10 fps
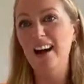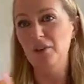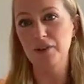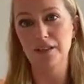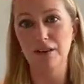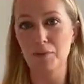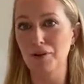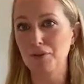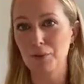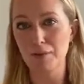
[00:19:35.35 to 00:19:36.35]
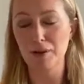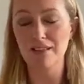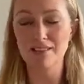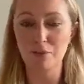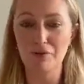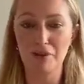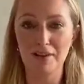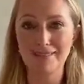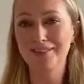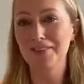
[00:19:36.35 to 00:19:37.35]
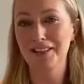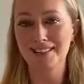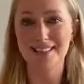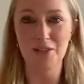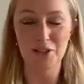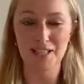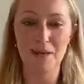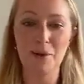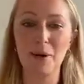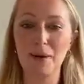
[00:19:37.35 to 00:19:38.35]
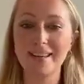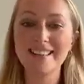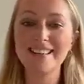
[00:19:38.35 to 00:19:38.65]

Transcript: I already know I'm over 20 minutes, so we're fine with this. I'll just keep going.